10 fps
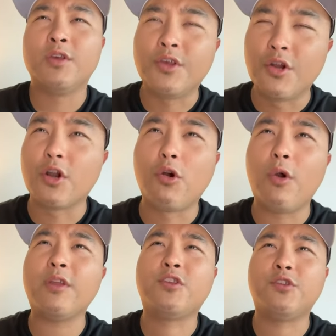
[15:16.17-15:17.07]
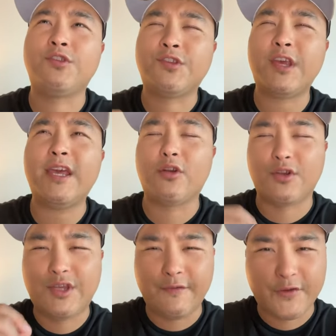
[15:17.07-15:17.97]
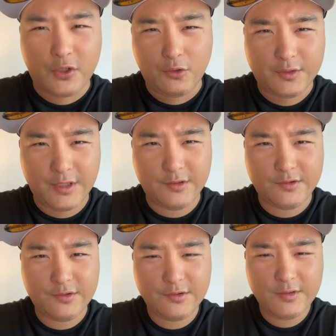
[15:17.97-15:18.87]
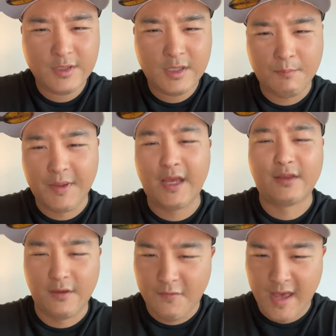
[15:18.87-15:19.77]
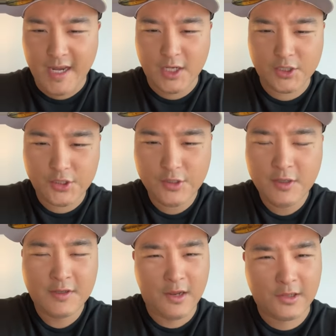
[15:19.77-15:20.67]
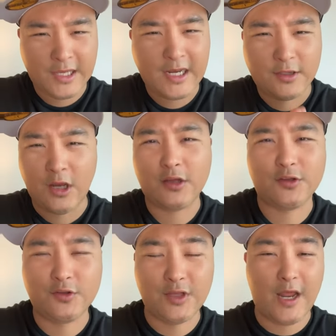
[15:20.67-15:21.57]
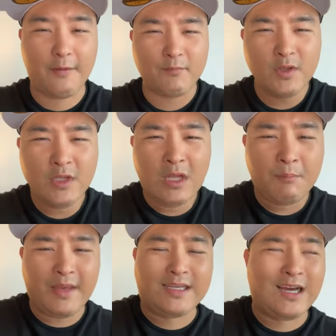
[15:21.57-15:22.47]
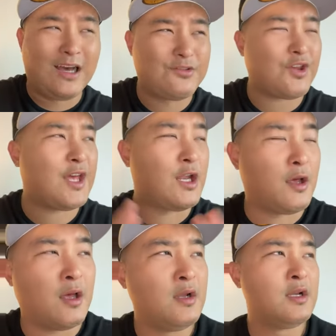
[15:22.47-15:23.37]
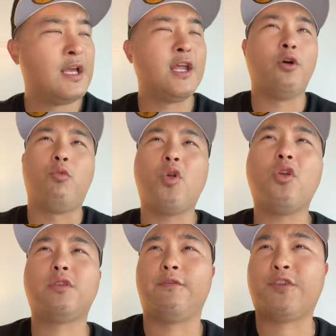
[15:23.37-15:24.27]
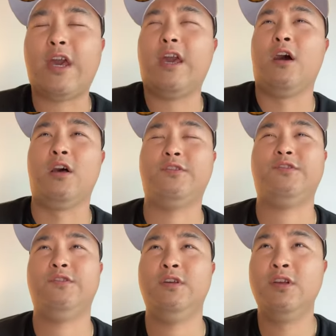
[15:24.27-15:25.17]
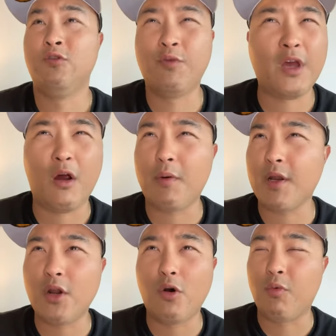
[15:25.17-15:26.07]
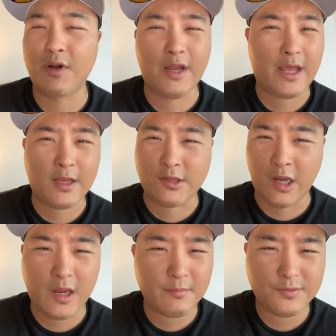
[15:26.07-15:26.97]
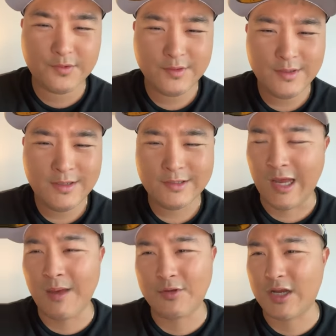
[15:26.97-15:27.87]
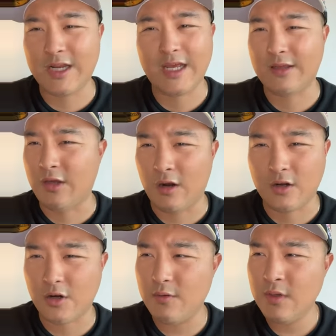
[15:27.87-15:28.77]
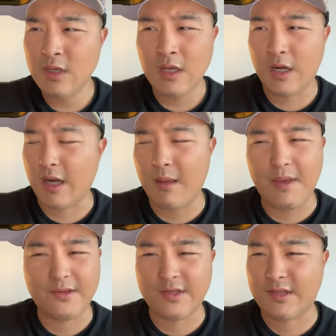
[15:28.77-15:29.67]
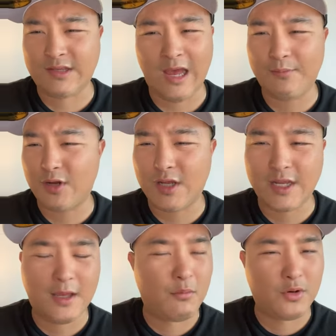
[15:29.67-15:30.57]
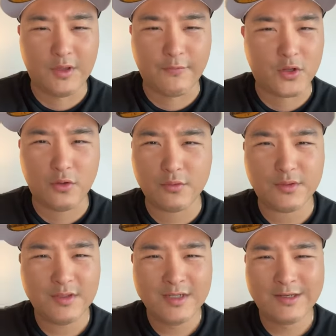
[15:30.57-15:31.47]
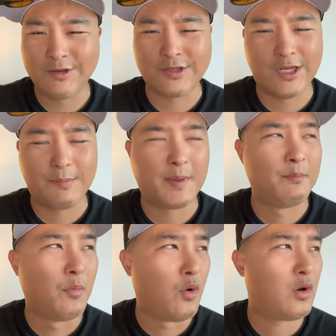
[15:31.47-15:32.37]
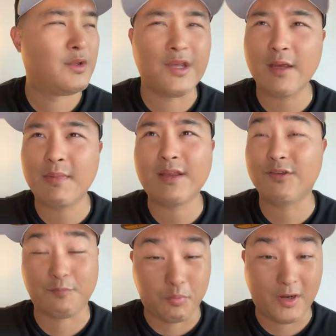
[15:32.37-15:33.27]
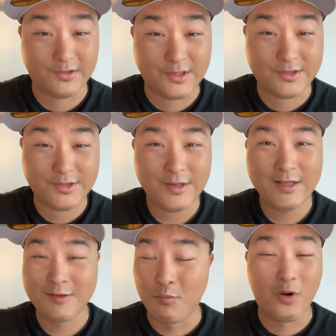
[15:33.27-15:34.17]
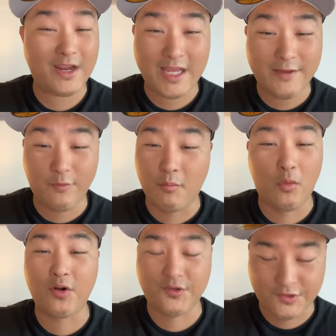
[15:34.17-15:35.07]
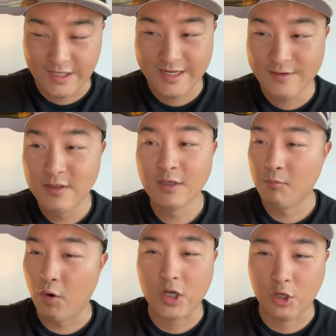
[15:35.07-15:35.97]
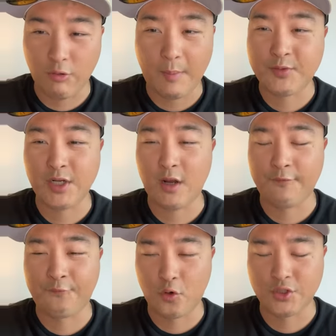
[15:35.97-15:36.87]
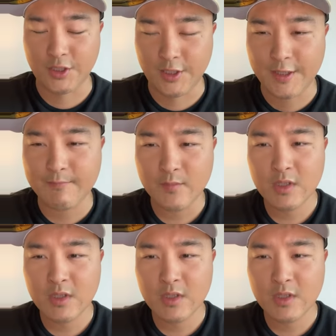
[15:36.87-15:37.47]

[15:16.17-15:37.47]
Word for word: you're going to see your difficulties begin to vanish. Now, can I talk to you today? Because in a, in a world of chaos, we already know we're in the end times. Times are going to get darker. Rebese, times are going to get more difficult. There's going to be more demons present, more evil, more sin, more corruption, unfortunately.